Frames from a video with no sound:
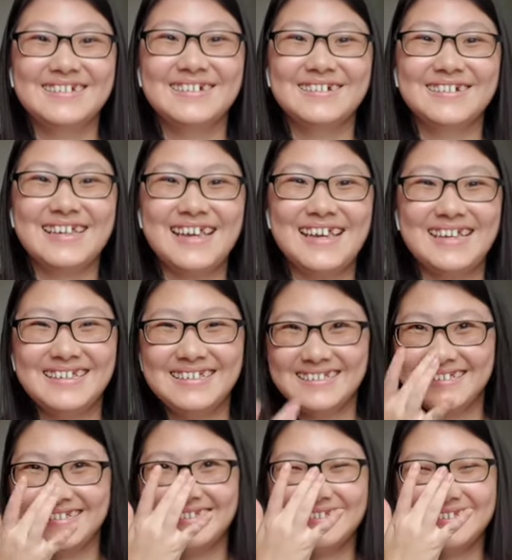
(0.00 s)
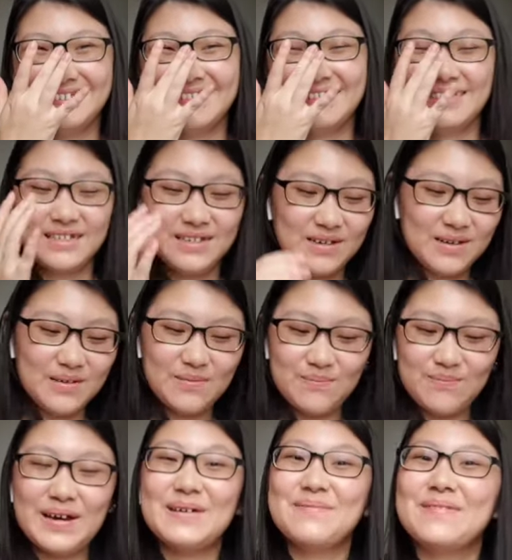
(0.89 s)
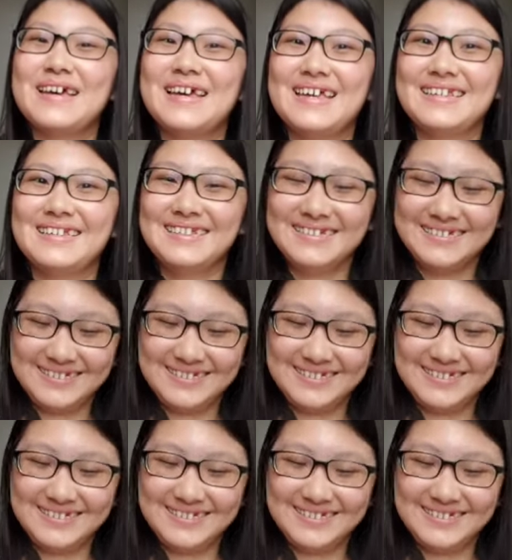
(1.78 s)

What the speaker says: Okay. My bad.